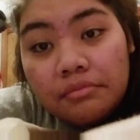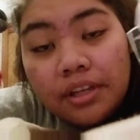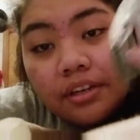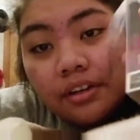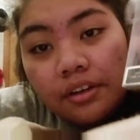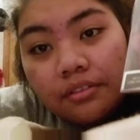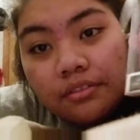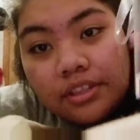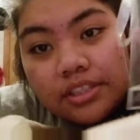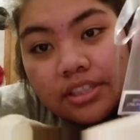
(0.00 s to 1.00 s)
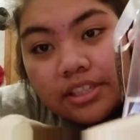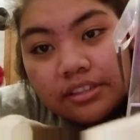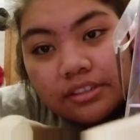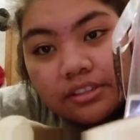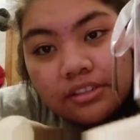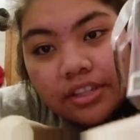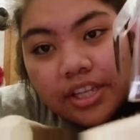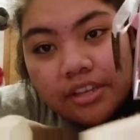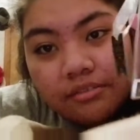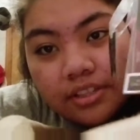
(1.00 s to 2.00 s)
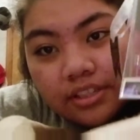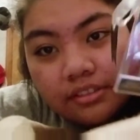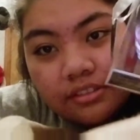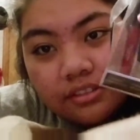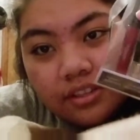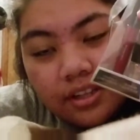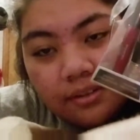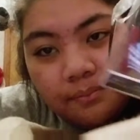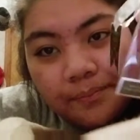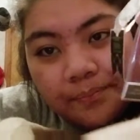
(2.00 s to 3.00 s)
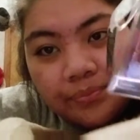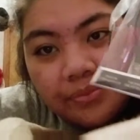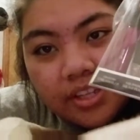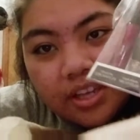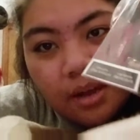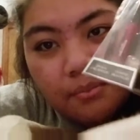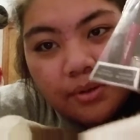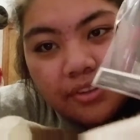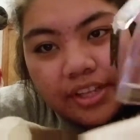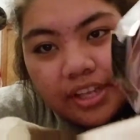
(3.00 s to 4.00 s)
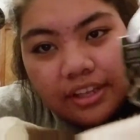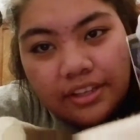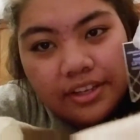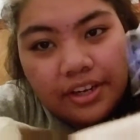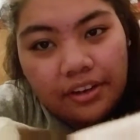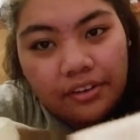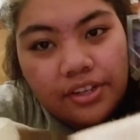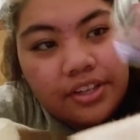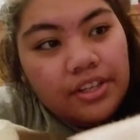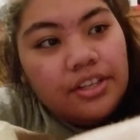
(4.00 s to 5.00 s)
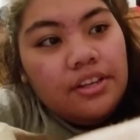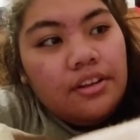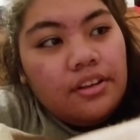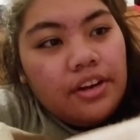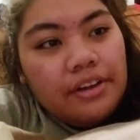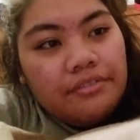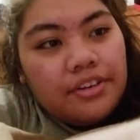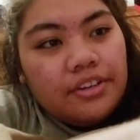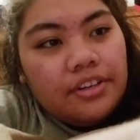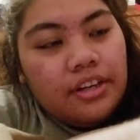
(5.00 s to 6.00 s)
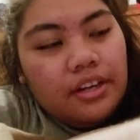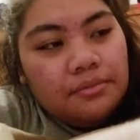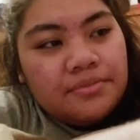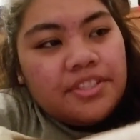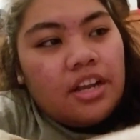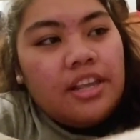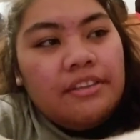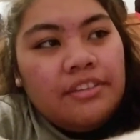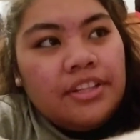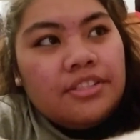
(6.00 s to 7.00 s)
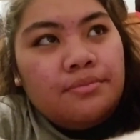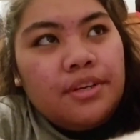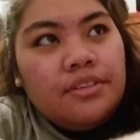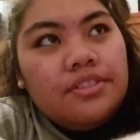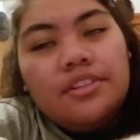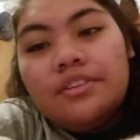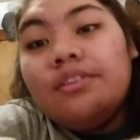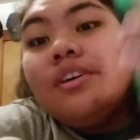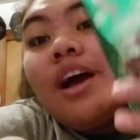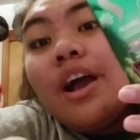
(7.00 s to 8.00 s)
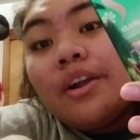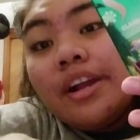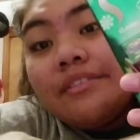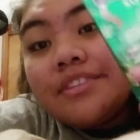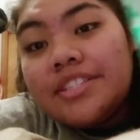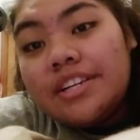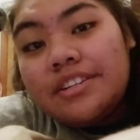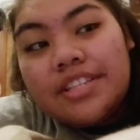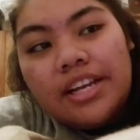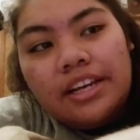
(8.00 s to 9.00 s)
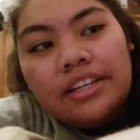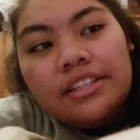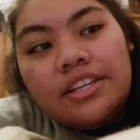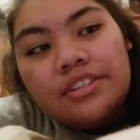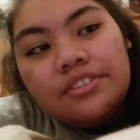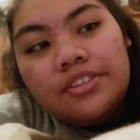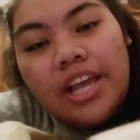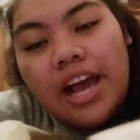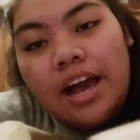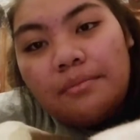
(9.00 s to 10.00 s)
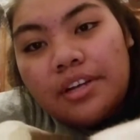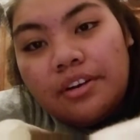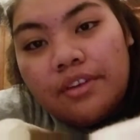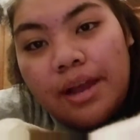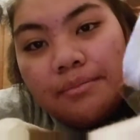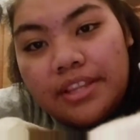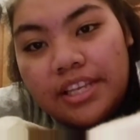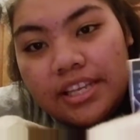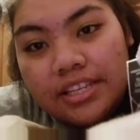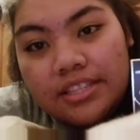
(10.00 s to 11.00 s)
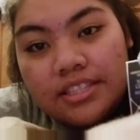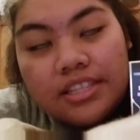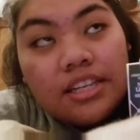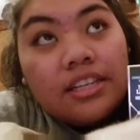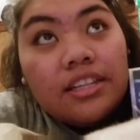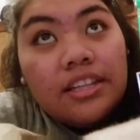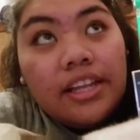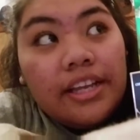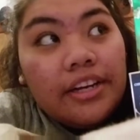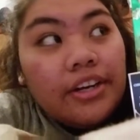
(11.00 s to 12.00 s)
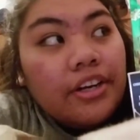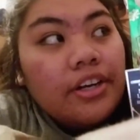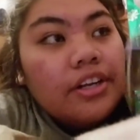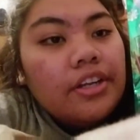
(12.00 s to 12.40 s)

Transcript: I don't know. It's a little cute little combo thing, you know. Great for stocking fillers, but also great for Secret Santa. So yeah, I'm gonna wrap these later.